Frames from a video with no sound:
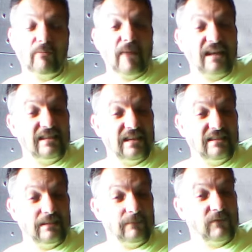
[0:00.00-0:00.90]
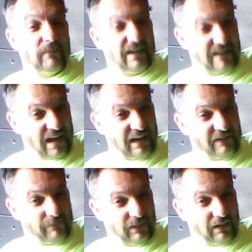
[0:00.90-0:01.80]
magnesium for my
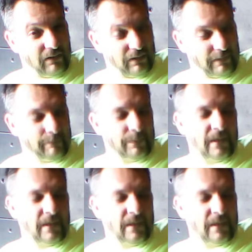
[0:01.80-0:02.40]
negative polarity.